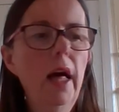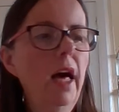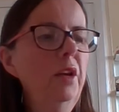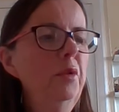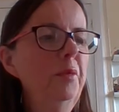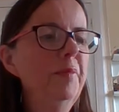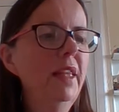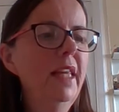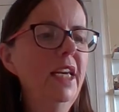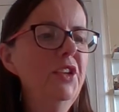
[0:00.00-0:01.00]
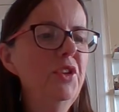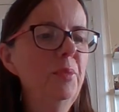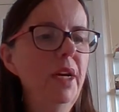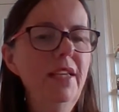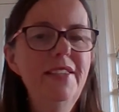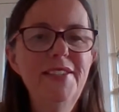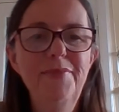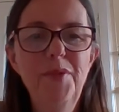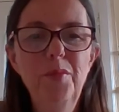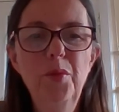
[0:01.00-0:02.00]
Hello, Lancashire West.
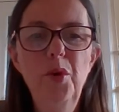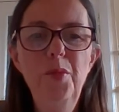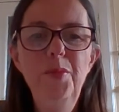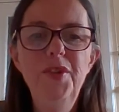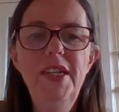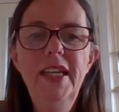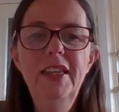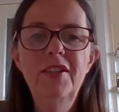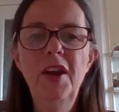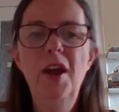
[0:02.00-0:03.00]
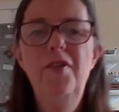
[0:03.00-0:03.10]
Warm greetings